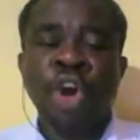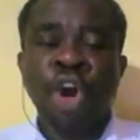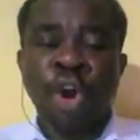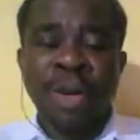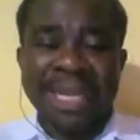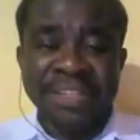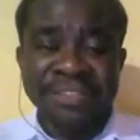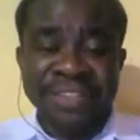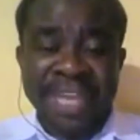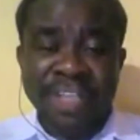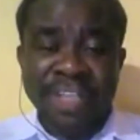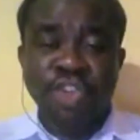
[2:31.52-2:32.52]
or that is
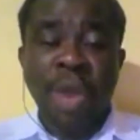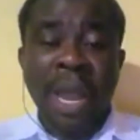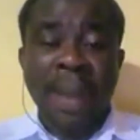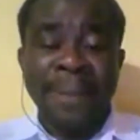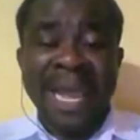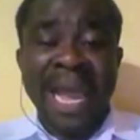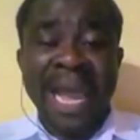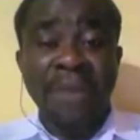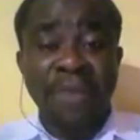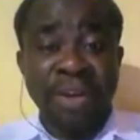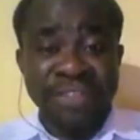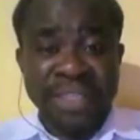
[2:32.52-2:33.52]
yet to apply
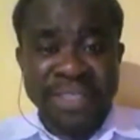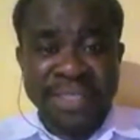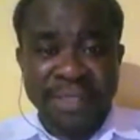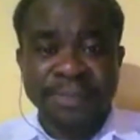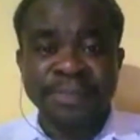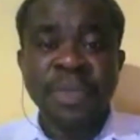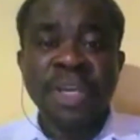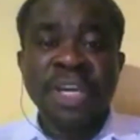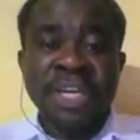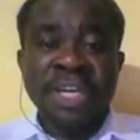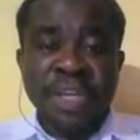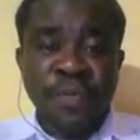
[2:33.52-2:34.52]
IFRS 18,
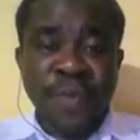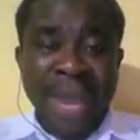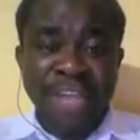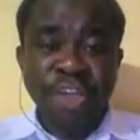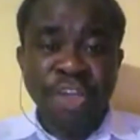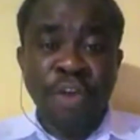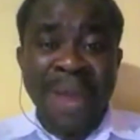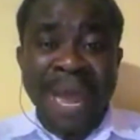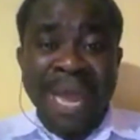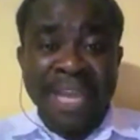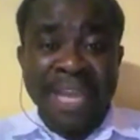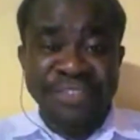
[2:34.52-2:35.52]
the version of
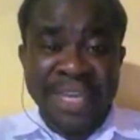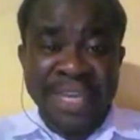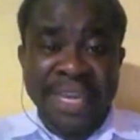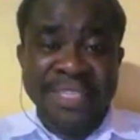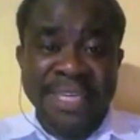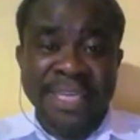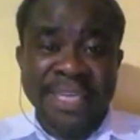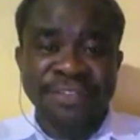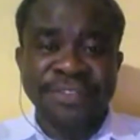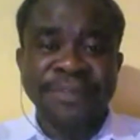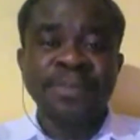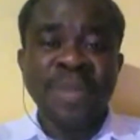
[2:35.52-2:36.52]
IAS 8
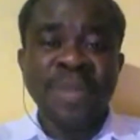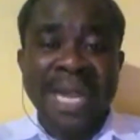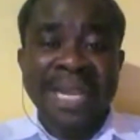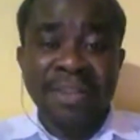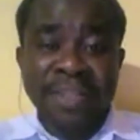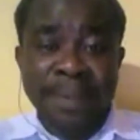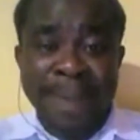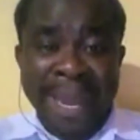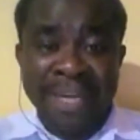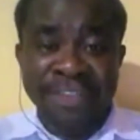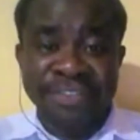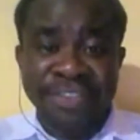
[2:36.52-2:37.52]
is Accounting
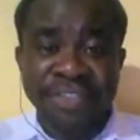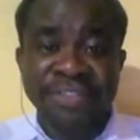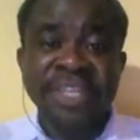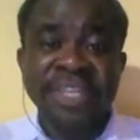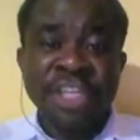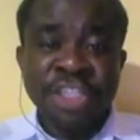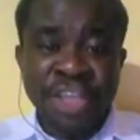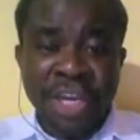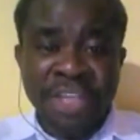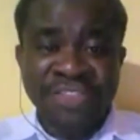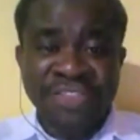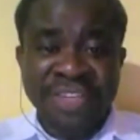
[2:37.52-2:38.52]
Policies,
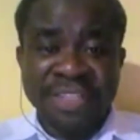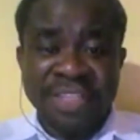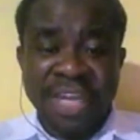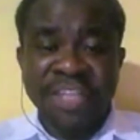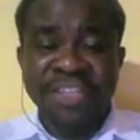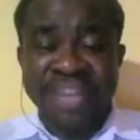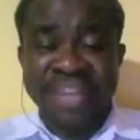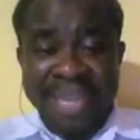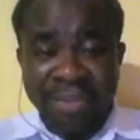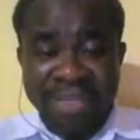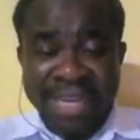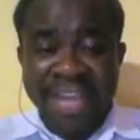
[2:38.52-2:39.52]
Changes in
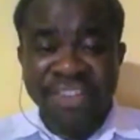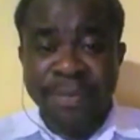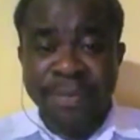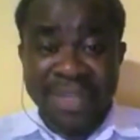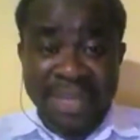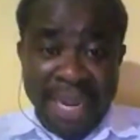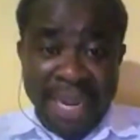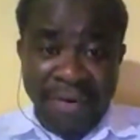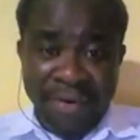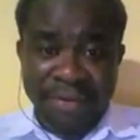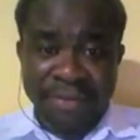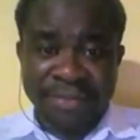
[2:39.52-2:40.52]
Accounting Estimates and
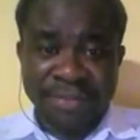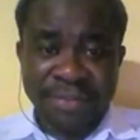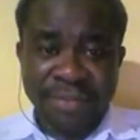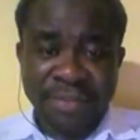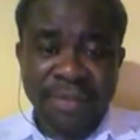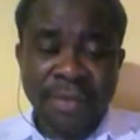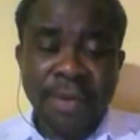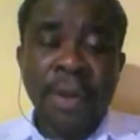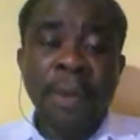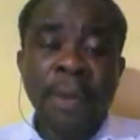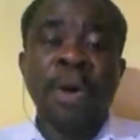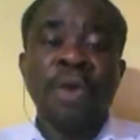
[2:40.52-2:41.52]
Errors.
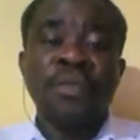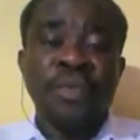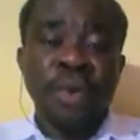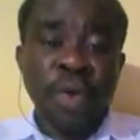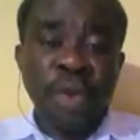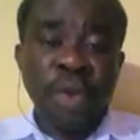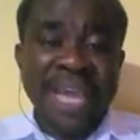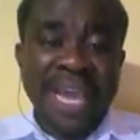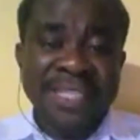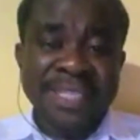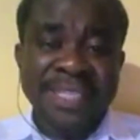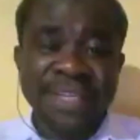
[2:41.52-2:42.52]
But for those
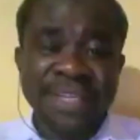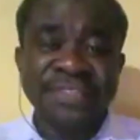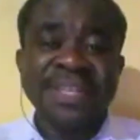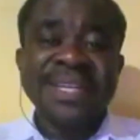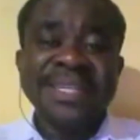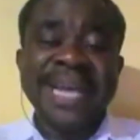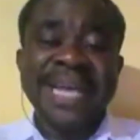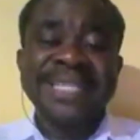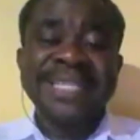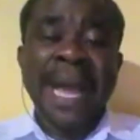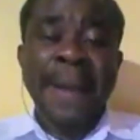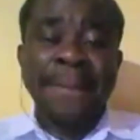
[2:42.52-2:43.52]
entities
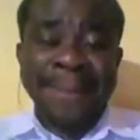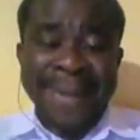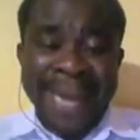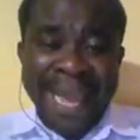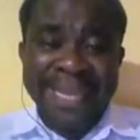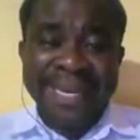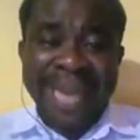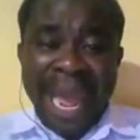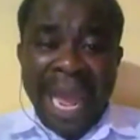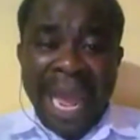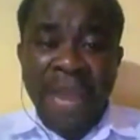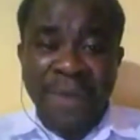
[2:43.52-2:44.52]
that are applying
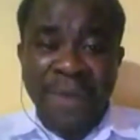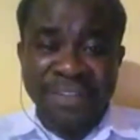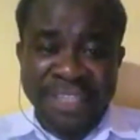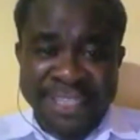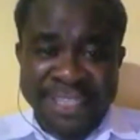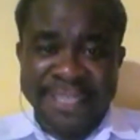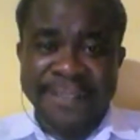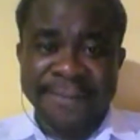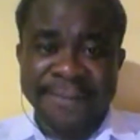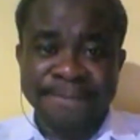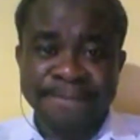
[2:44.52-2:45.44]
IFRS 18,